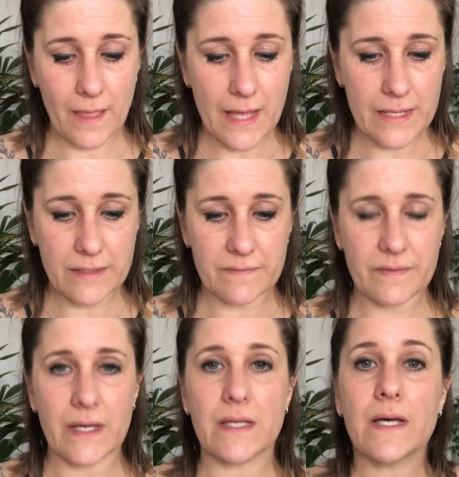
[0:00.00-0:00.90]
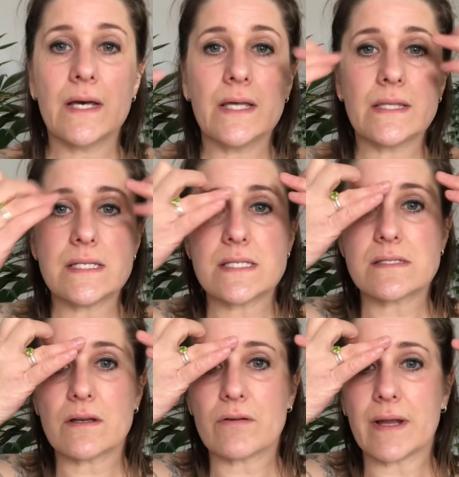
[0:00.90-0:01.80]
any of that, this
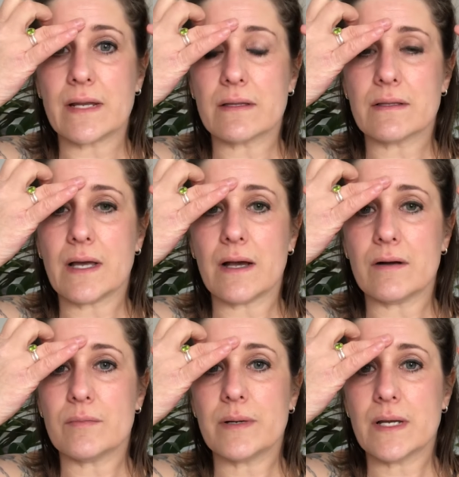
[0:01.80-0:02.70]
is a great little help.